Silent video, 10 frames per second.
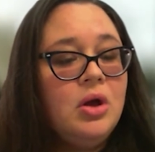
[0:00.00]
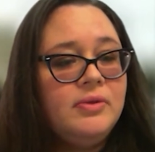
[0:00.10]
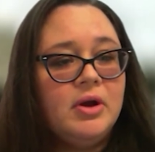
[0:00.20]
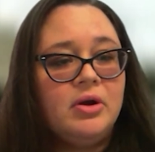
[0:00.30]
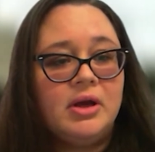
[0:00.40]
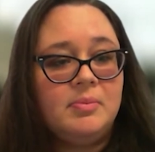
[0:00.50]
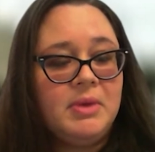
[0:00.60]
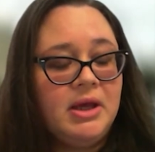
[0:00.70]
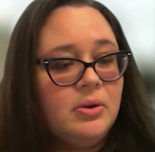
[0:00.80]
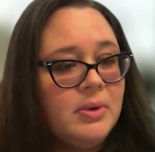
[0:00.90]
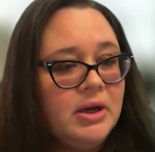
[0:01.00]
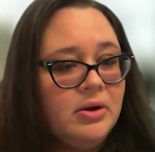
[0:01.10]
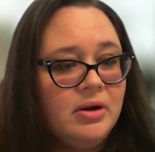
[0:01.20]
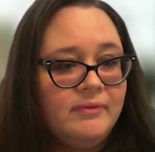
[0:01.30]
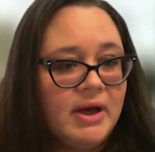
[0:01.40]
there are going to be
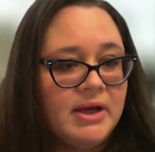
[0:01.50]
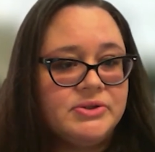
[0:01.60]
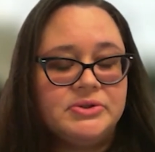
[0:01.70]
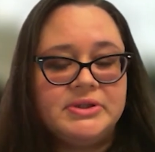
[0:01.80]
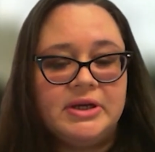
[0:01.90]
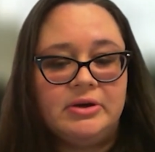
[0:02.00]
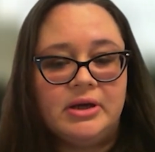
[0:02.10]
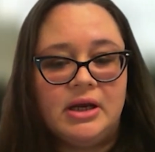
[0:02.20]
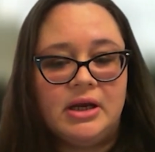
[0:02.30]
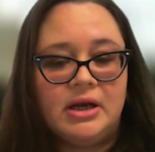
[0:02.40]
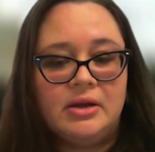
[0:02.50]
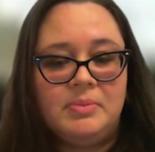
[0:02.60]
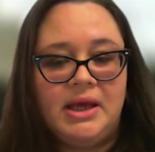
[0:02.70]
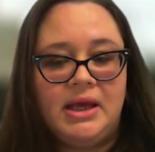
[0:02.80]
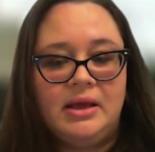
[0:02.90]
career advisors, there are going to
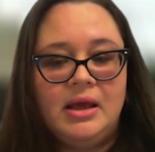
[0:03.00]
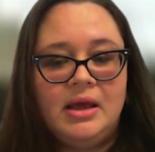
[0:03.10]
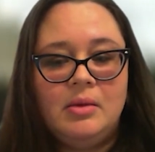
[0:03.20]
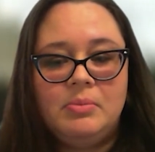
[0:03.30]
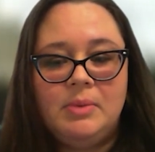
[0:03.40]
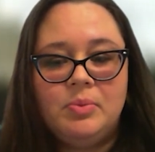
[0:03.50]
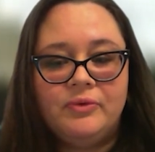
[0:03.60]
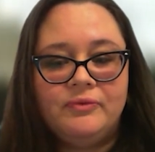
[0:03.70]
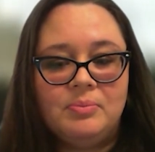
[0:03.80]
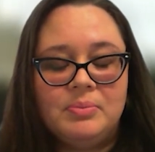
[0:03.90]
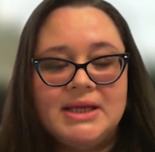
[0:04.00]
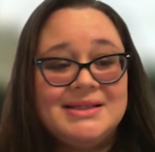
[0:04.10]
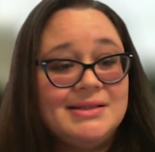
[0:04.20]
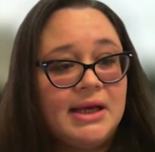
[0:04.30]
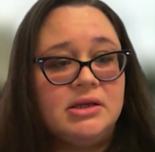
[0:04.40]
be people from
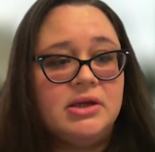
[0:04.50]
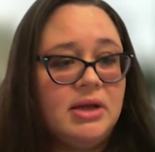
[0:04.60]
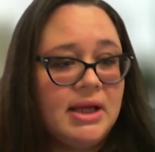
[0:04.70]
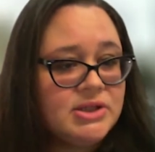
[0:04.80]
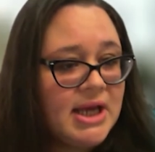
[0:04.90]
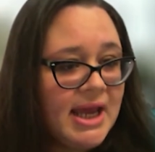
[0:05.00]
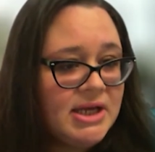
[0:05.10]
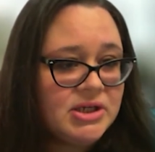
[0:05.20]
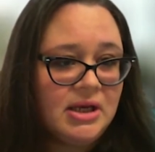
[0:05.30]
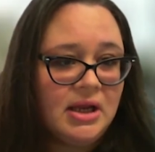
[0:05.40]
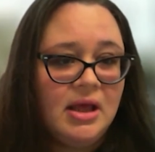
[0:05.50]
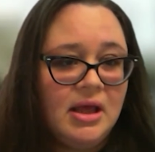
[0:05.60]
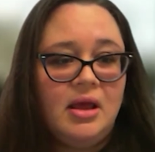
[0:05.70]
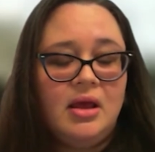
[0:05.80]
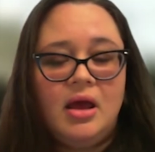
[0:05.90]
places like adult education
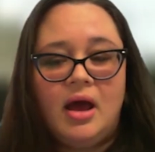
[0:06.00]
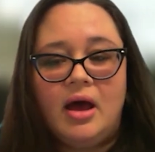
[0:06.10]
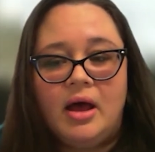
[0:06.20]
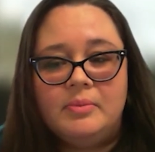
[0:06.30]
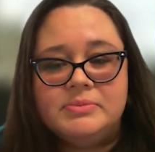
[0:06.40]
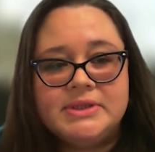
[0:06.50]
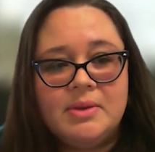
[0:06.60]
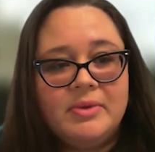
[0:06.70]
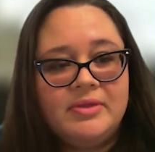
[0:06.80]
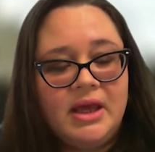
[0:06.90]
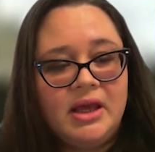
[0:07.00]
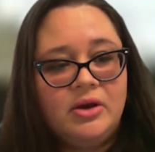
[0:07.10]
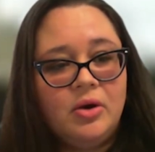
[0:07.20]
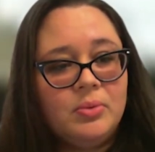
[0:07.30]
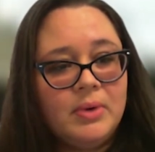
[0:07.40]
um, some of
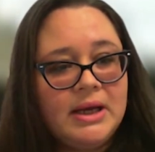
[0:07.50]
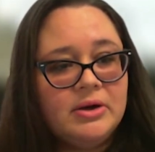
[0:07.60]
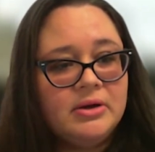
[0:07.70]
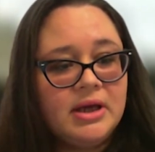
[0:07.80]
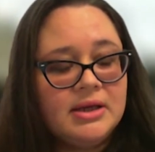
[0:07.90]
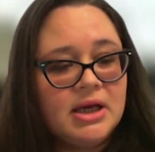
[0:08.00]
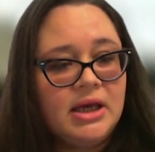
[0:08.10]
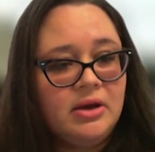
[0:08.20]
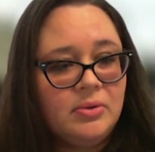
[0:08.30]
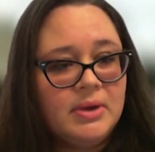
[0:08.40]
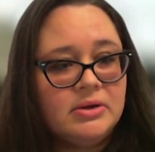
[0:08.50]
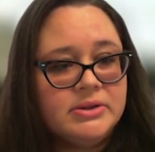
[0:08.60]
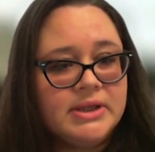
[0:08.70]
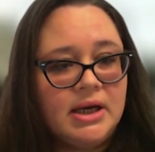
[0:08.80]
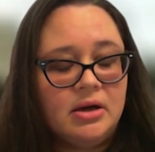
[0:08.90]
the career Kentucky Career
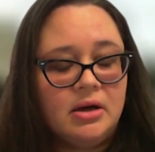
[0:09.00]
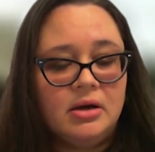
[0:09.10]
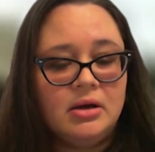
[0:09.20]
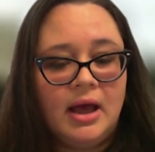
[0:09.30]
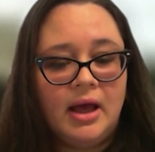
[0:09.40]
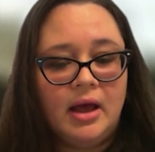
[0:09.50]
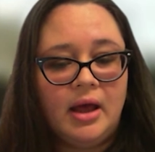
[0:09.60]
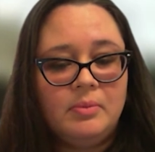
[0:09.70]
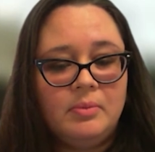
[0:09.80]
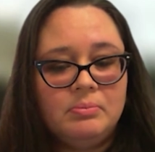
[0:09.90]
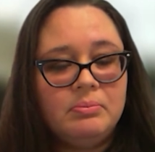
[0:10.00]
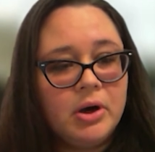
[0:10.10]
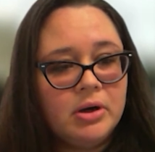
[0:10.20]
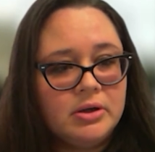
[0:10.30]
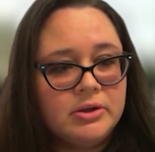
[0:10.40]
Center um,
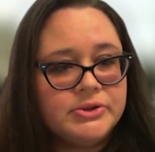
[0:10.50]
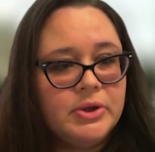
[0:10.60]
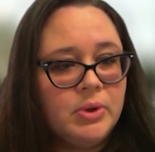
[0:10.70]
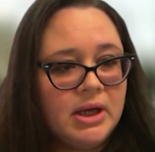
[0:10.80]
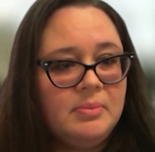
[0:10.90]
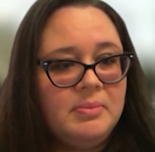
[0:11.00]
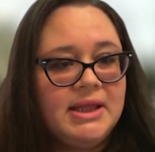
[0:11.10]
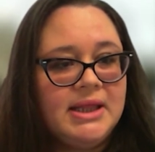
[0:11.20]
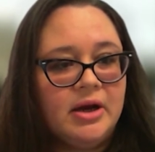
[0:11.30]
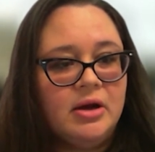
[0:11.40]
partners who are going to be there.